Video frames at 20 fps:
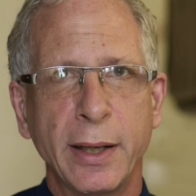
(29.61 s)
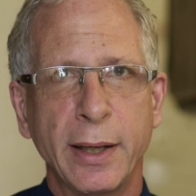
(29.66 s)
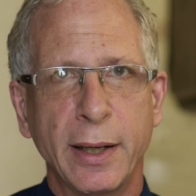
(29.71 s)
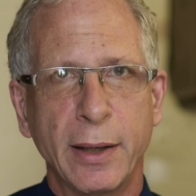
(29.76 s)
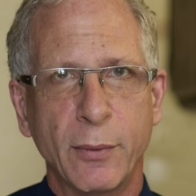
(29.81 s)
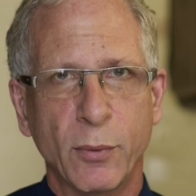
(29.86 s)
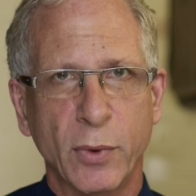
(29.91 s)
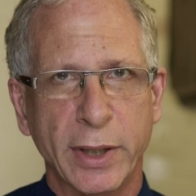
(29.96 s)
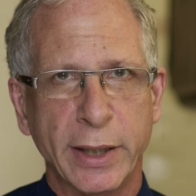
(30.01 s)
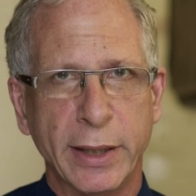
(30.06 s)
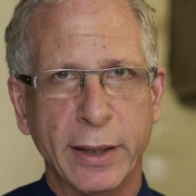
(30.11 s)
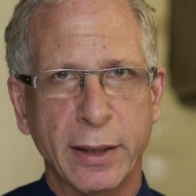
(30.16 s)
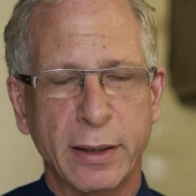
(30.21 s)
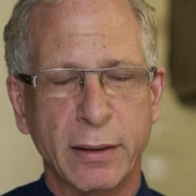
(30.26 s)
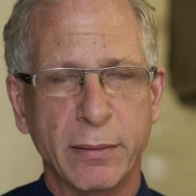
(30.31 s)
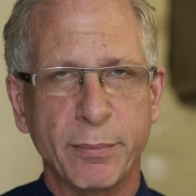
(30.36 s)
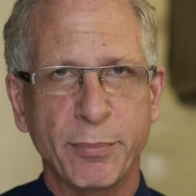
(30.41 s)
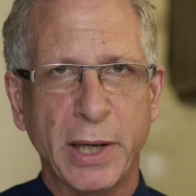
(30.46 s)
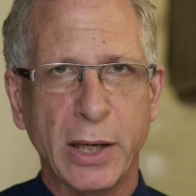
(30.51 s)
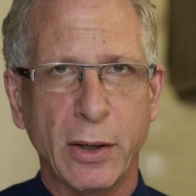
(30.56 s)
and we're going to
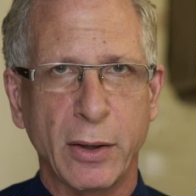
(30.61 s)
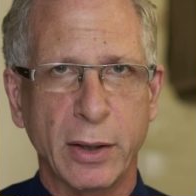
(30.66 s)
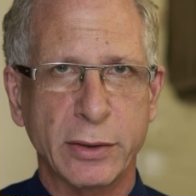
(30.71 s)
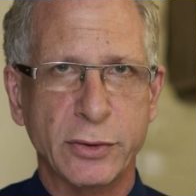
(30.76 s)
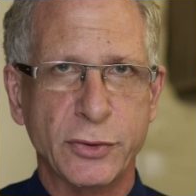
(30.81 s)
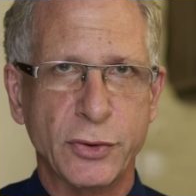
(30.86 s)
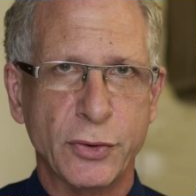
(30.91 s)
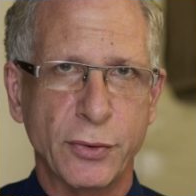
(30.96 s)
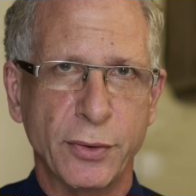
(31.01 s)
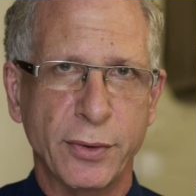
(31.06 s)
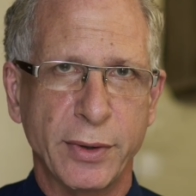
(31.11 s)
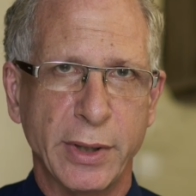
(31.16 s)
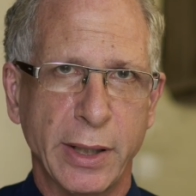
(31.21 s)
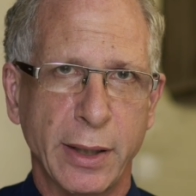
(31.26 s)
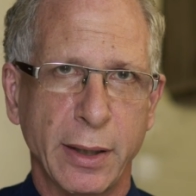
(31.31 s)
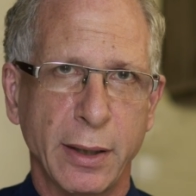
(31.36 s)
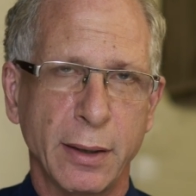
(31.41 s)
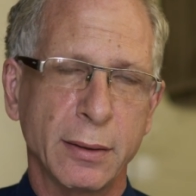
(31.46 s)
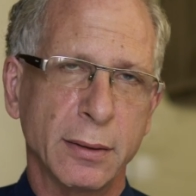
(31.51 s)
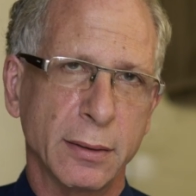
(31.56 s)
compare it to
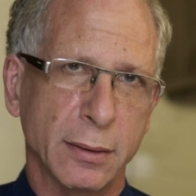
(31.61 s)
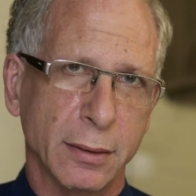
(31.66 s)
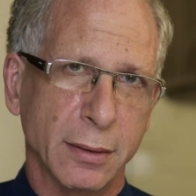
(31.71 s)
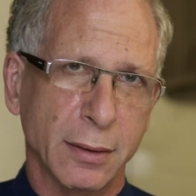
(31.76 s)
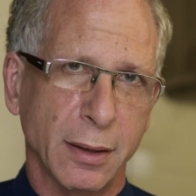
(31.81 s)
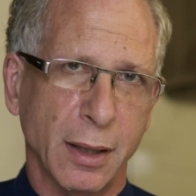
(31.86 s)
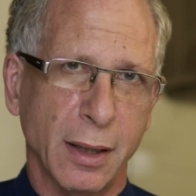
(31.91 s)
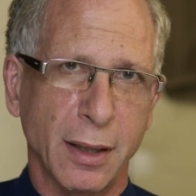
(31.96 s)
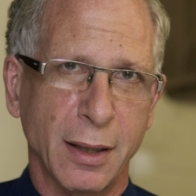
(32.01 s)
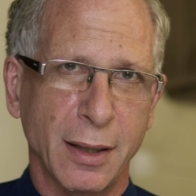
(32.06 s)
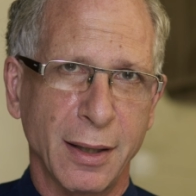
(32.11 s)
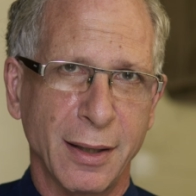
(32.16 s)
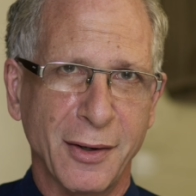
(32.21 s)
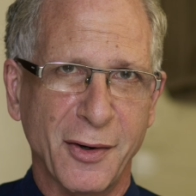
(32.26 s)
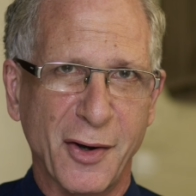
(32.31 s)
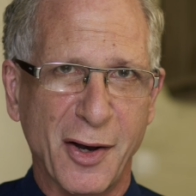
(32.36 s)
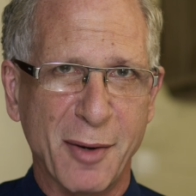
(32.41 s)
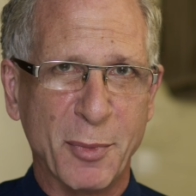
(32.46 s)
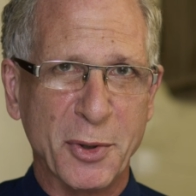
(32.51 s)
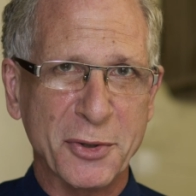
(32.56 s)
the
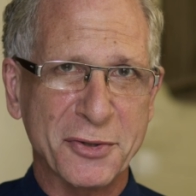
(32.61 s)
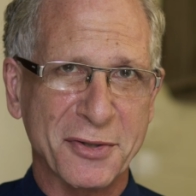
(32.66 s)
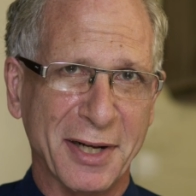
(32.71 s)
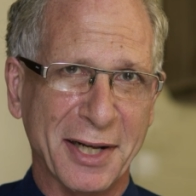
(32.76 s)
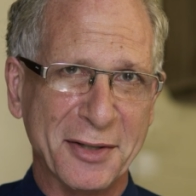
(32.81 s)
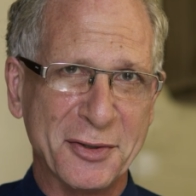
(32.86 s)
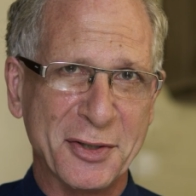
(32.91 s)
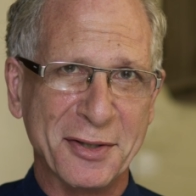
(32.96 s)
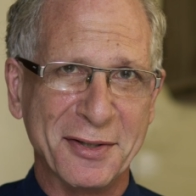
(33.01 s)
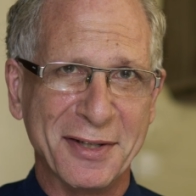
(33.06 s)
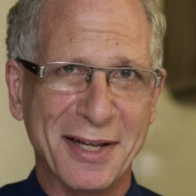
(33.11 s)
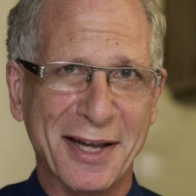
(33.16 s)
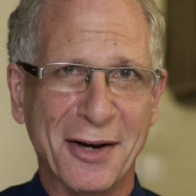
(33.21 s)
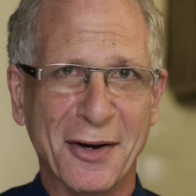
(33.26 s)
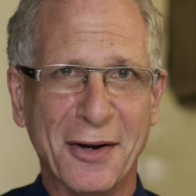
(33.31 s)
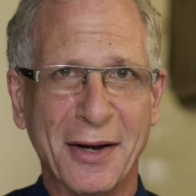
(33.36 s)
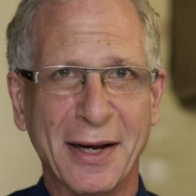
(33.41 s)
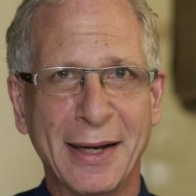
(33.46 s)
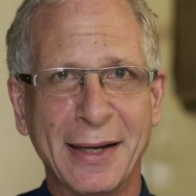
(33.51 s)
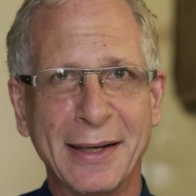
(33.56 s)
almost
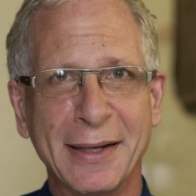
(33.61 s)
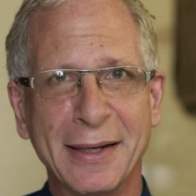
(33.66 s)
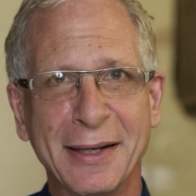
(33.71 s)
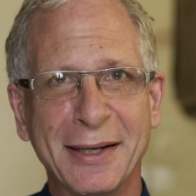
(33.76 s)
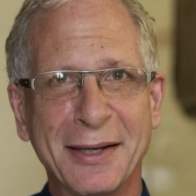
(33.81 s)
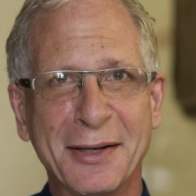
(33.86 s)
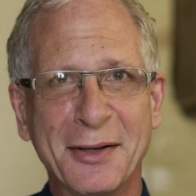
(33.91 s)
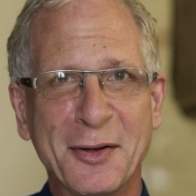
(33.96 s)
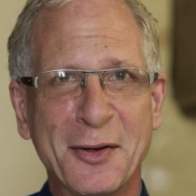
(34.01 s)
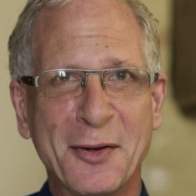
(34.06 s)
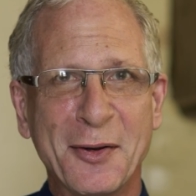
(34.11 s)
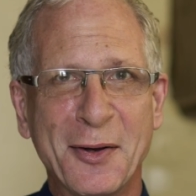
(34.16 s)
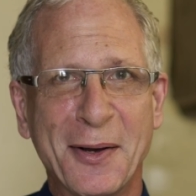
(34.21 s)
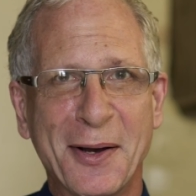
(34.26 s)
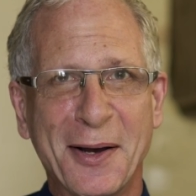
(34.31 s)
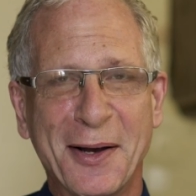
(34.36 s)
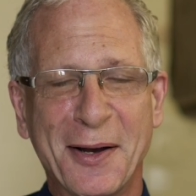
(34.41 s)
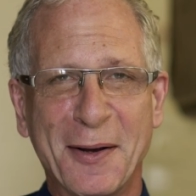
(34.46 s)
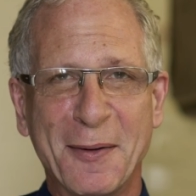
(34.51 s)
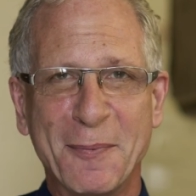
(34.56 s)
legendary
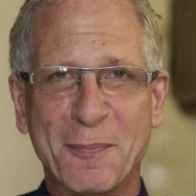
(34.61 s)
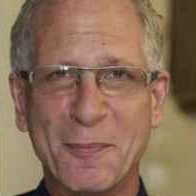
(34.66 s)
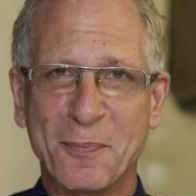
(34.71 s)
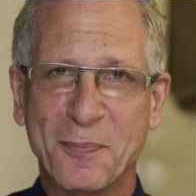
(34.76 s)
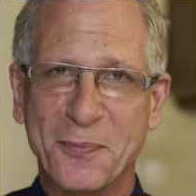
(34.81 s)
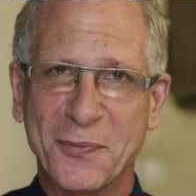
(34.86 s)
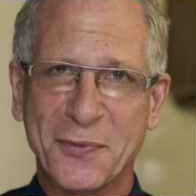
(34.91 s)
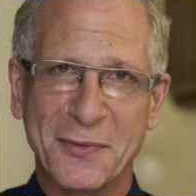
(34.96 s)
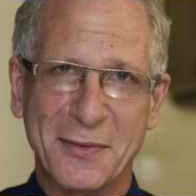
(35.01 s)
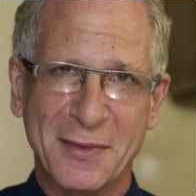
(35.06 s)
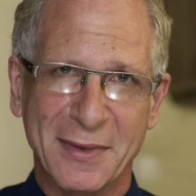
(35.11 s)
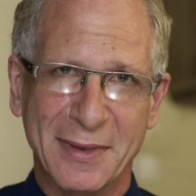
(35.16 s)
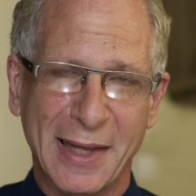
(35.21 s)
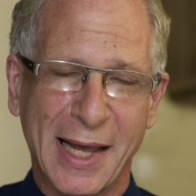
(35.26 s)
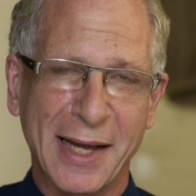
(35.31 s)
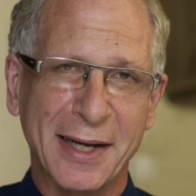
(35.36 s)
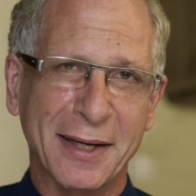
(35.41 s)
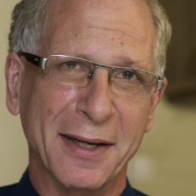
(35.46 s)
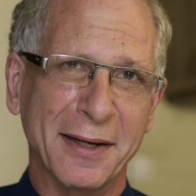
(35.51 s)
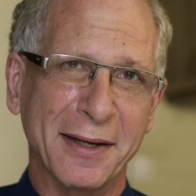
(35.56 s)
Leica
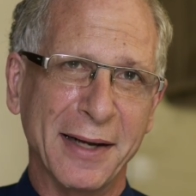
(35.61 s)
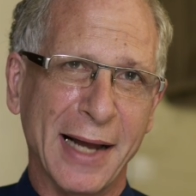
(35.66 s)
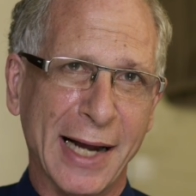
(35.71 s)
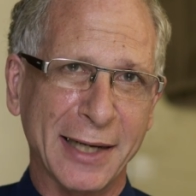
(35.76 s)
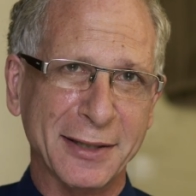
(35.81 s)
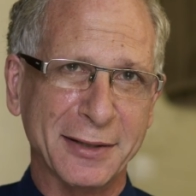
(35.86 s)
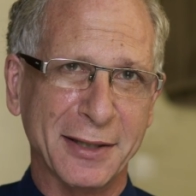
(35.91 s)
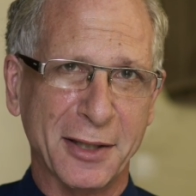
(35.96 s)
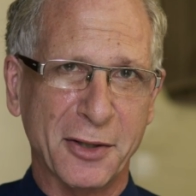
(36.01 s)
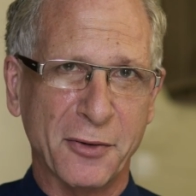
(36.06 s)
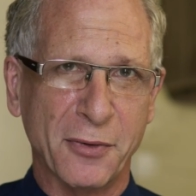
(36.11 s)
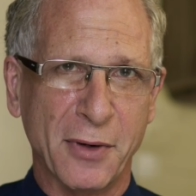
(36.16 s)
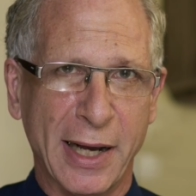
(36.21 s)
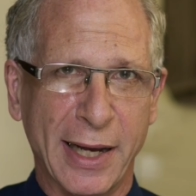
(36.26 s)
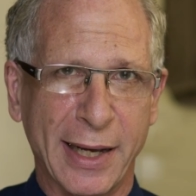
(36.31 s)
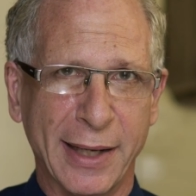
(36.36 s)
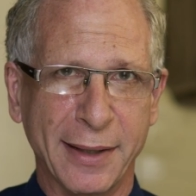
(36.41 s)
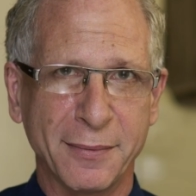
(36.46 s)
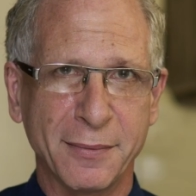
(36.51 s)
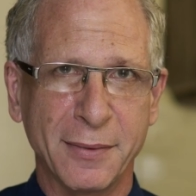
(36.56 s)

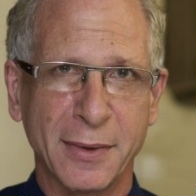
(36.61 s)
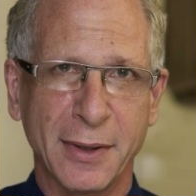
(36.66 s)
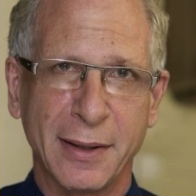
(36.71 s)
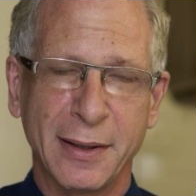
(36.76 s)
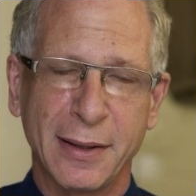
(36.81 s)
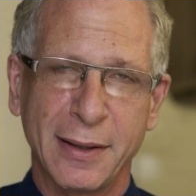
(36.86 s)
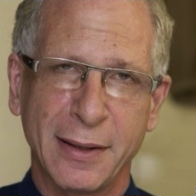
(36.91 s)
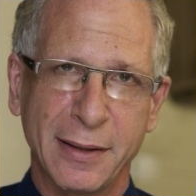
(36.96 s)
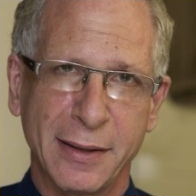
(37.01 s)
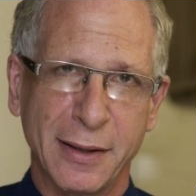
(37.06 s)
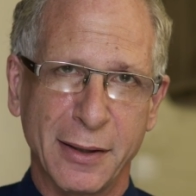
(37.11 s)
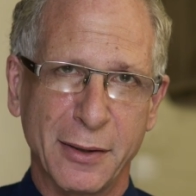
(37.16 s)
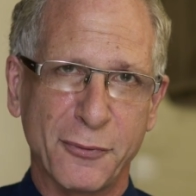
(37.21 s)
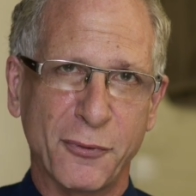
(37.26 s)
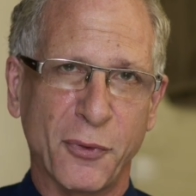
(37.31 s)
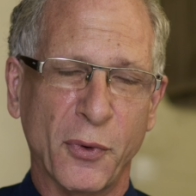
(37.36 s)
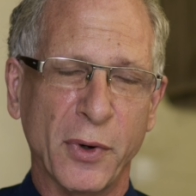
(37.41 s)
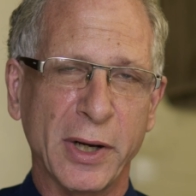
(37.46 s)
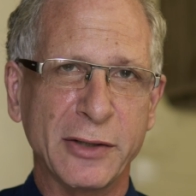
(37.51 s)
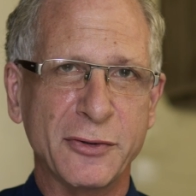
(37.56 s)
Nocticron, the
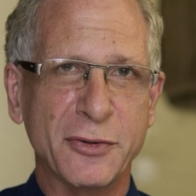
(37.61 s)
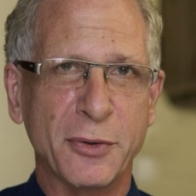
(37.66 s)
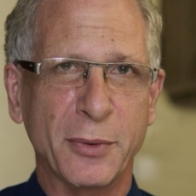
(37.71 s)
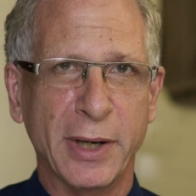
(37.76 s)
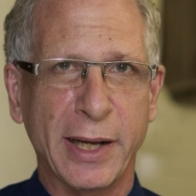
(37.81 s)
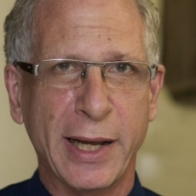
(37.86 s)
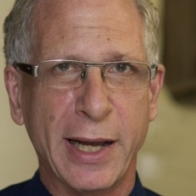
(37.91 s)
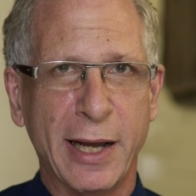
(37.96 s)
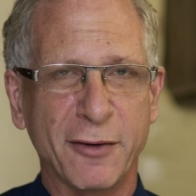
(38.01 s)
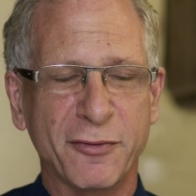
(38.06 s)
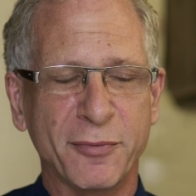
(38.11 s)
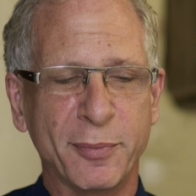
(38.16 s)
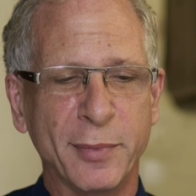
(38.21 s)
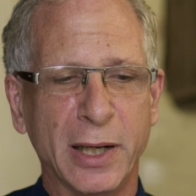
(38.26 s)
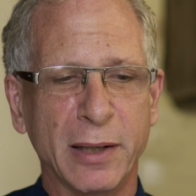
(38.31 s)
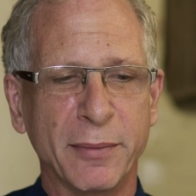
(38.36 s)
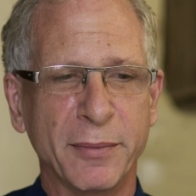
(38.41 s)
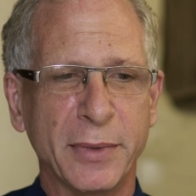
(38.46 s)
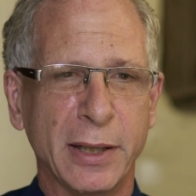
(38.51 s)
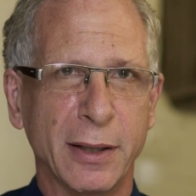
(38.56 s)

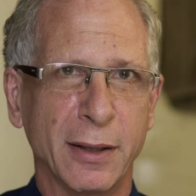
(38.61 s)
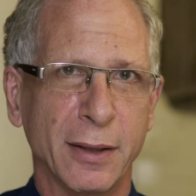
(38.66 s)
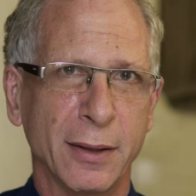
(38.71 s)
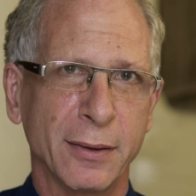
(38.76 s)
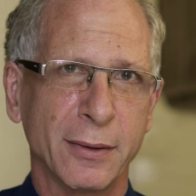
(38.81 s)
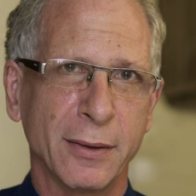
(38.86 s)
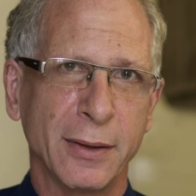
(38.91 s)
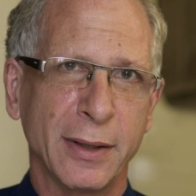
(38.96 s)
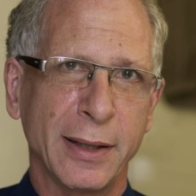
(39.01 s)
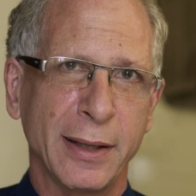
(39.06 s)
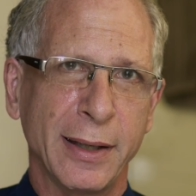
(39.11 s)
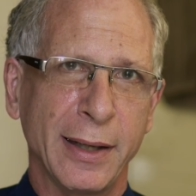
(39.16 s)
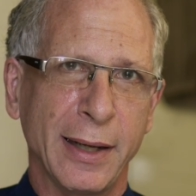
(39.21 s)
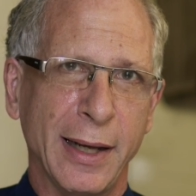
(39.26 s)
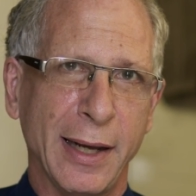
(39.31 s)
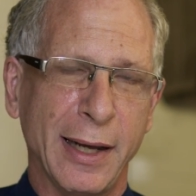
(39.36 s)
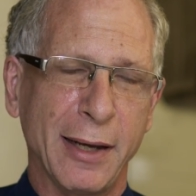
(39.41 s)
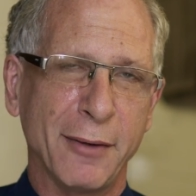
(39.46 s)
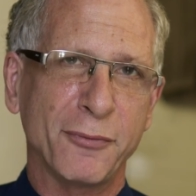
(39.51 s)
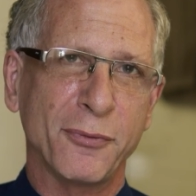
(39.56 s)
42.5mm
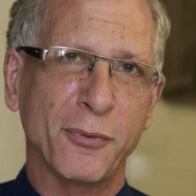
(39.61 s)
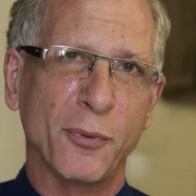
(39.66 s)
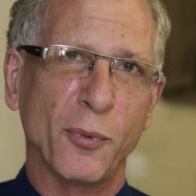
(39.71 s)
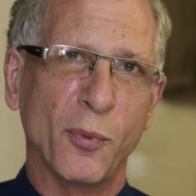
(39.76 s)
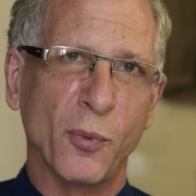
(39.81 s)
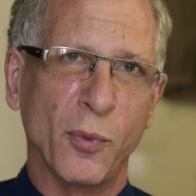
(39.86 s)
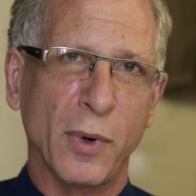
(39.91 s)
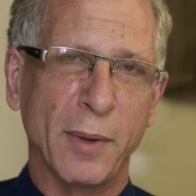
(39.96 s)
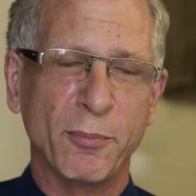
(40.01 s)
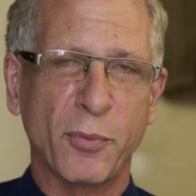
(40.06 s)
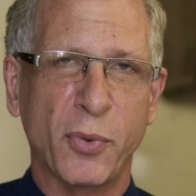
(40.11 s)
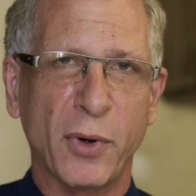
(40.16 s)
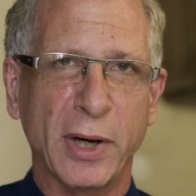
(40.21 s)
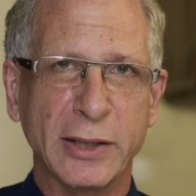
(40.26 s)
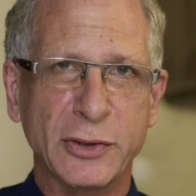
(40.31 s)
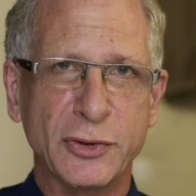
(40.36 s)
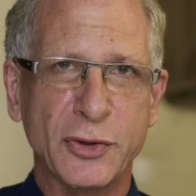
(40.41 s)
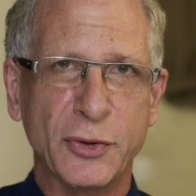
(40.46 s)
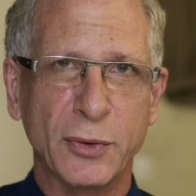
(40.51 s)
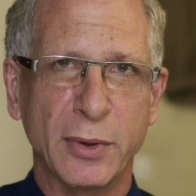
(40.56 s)

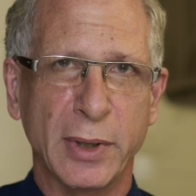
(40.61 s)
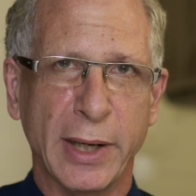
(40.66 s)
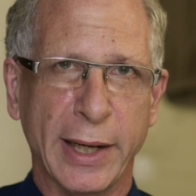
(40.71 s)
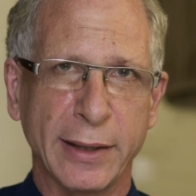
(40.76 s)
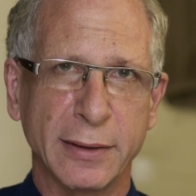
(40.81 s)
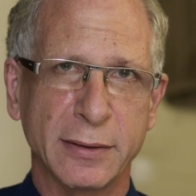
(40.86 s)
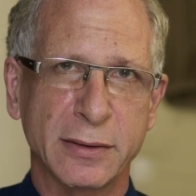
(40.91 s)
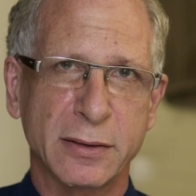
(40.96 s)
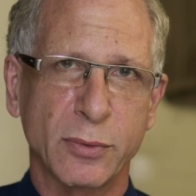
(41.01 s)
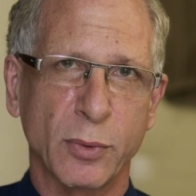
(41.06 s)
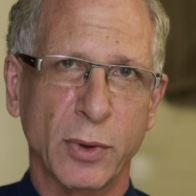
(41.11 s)
f1.2 lens.